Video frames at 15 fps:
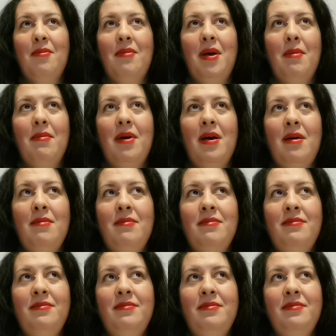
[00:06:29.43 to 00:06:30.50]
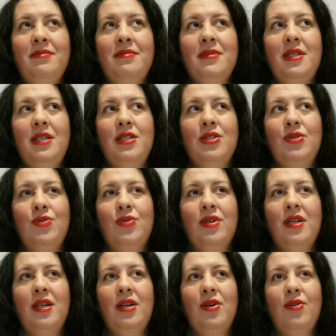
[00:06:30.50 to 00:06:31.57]
My mom is
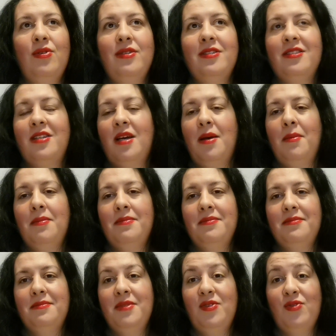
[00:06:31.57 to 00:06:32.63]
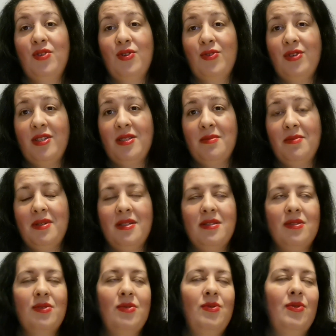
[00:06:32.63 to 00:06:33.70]
cooking all the time before
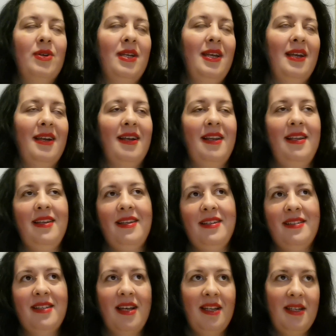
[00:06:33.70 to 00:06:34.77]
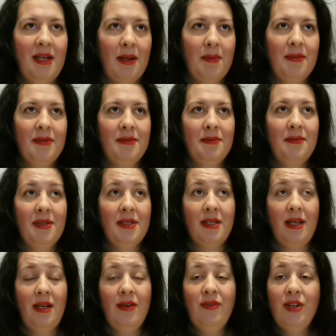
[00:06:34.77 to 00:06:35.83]
Christmas, cooking, clean it, tidy up.
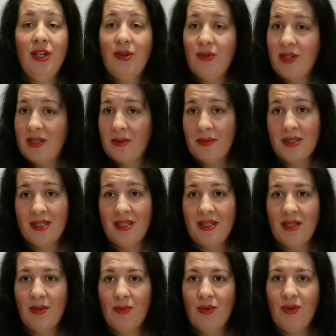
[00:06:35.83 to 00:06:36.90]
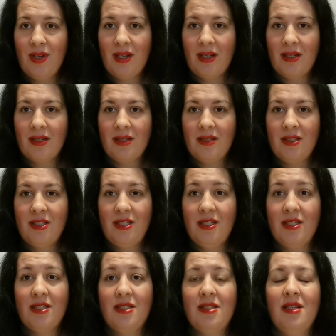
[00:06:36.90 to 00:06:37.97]
But every Christmas in the morning,
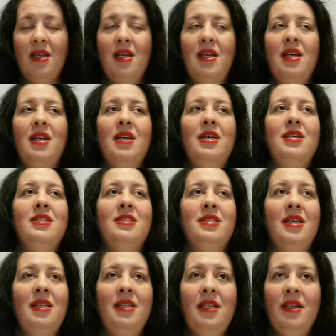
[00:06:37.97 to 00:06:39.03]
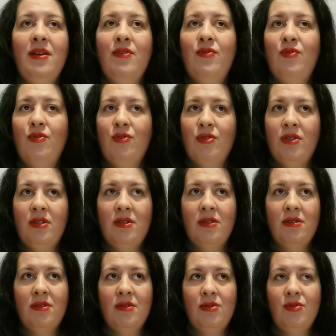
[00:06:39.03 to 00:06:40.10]
she's sending food
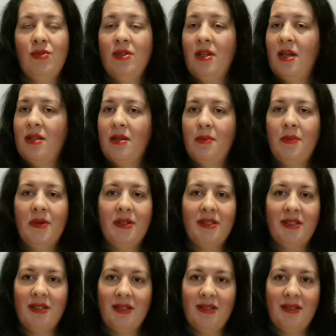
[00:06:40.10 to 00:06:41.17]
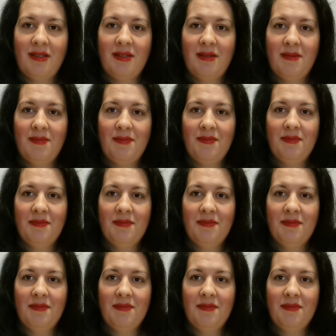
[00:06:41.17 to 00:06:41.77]
to another person's.